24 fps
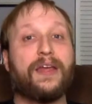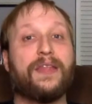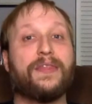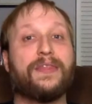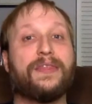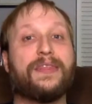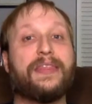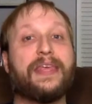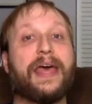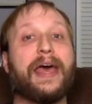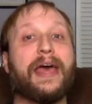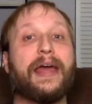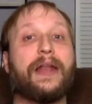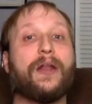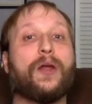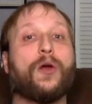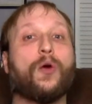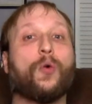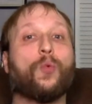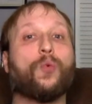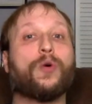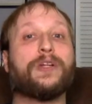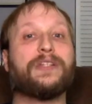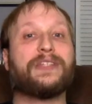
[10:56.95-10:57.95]
that
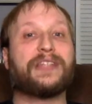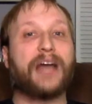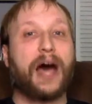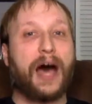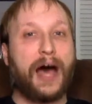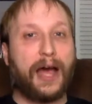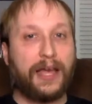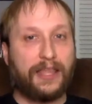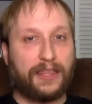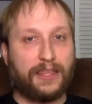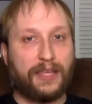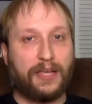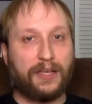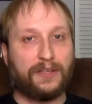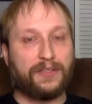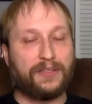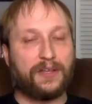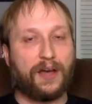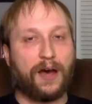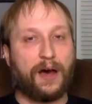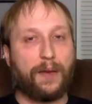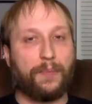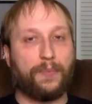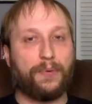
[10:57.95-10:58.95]
would tie things
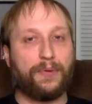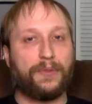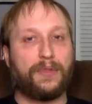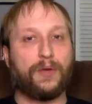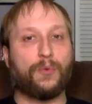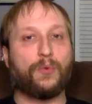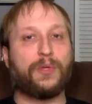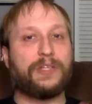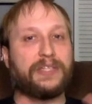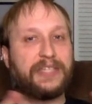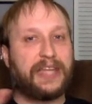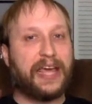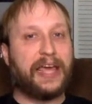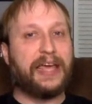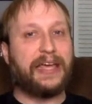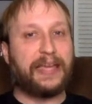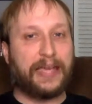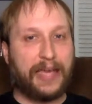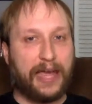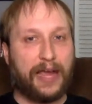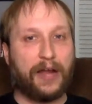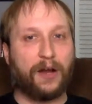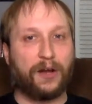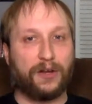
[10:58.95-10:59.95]
up, that would take
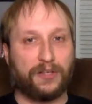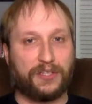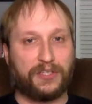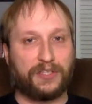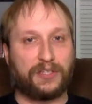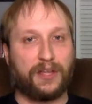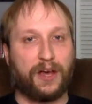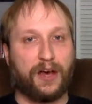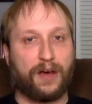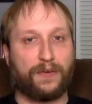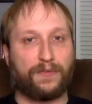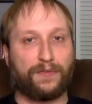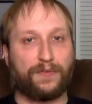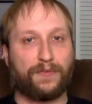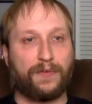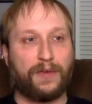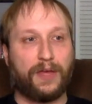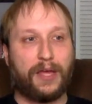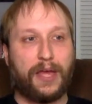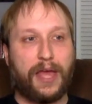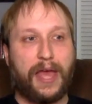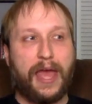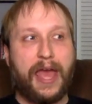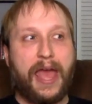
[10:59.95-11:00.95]
care of stuff.
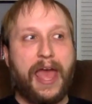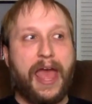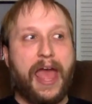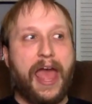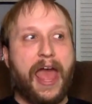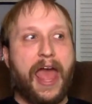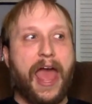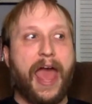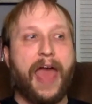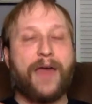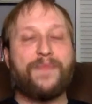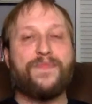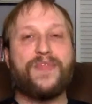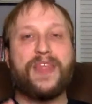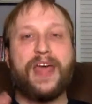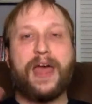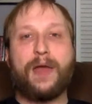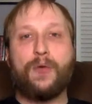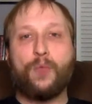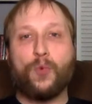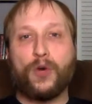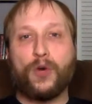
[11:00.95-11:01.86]
And then